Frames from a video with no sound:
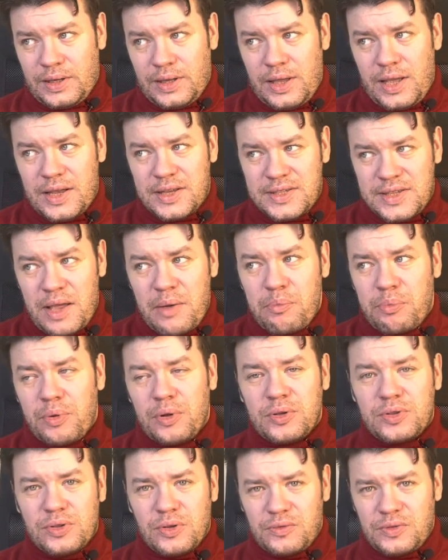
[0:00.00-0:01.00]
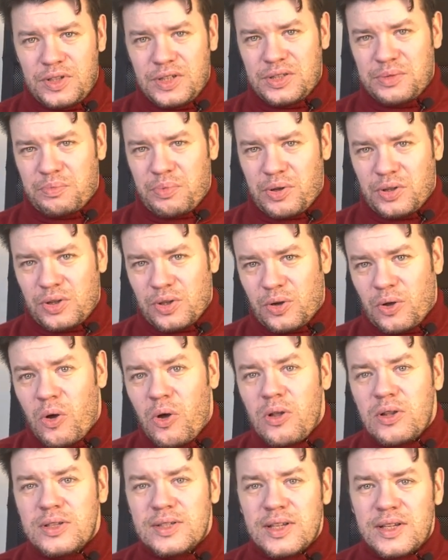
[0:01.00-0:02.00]
examples of these
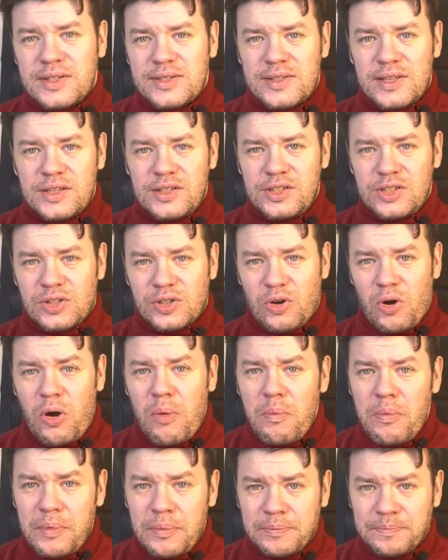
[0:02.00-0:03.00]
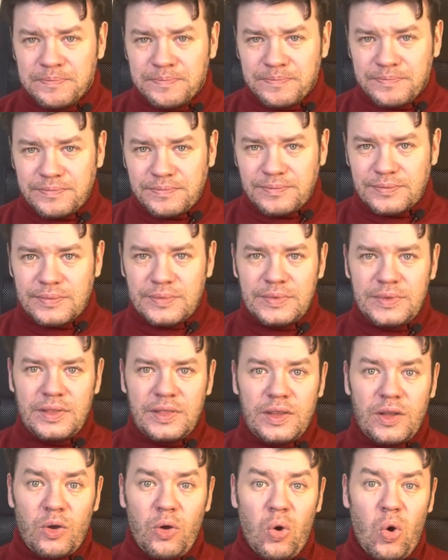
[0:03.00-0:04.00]
protocols is the DIDCOM,
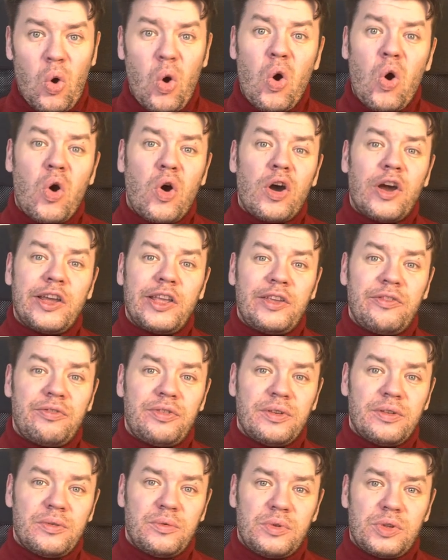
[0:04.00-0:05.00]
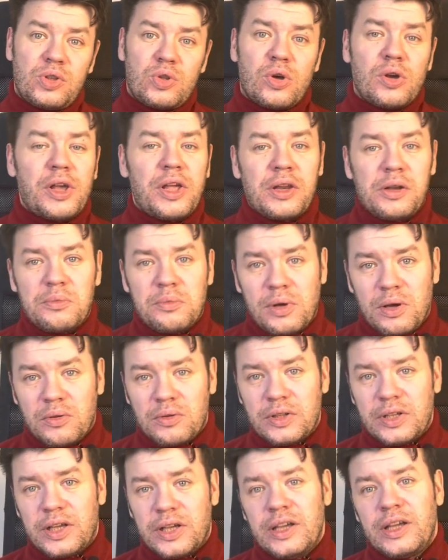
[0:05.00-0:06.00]
or if we're talking
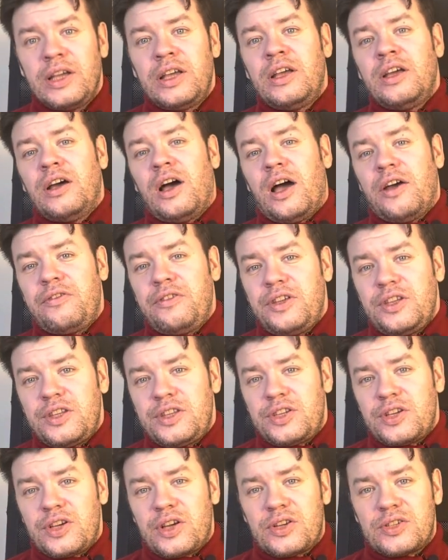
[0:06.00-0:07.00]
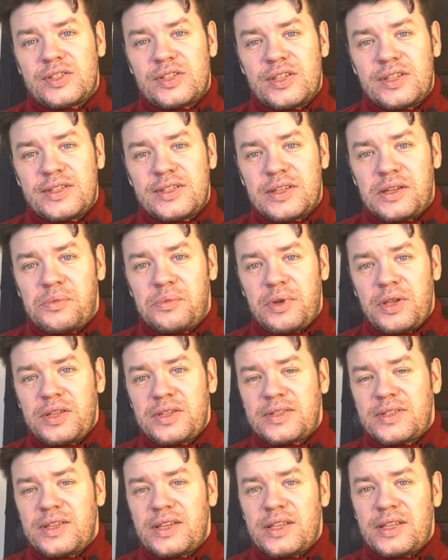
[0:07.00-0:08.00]
about the affinity ecosystem, is
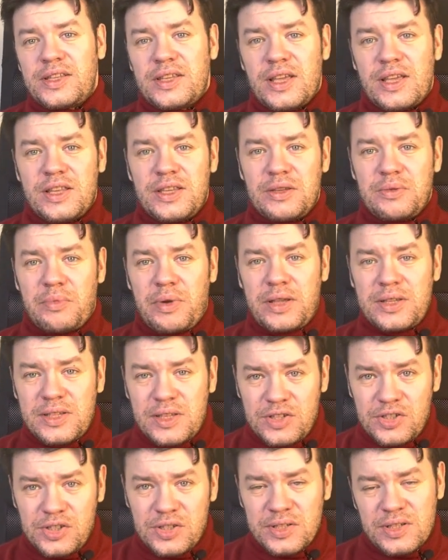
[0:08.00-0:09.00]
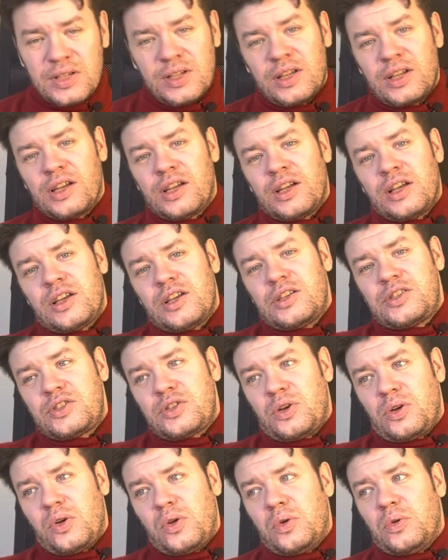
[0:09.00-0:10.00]
the DID messages.
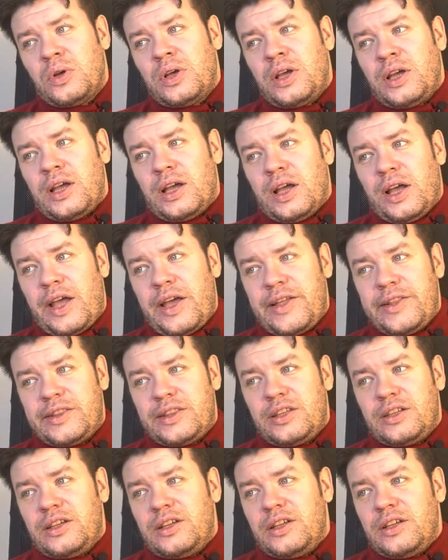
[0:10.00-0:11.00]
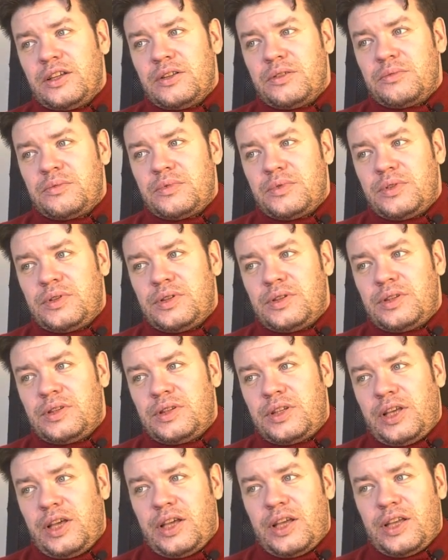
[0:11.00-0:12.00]
So, and
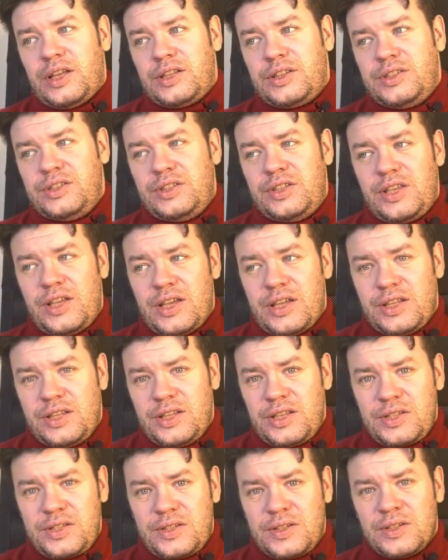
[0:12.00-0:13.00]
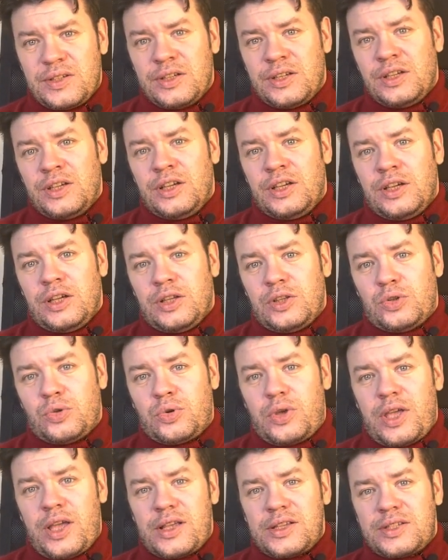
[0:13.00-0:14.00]
the DIDs
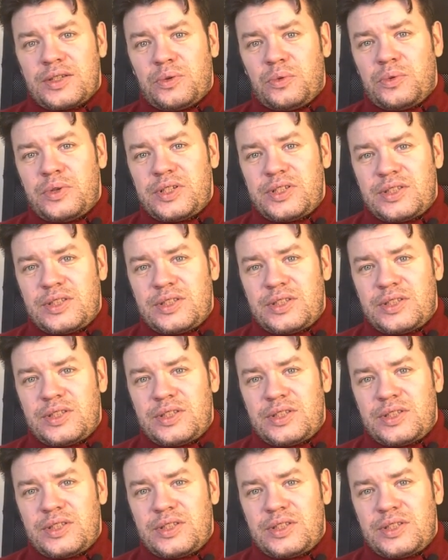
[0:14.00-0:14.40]
together with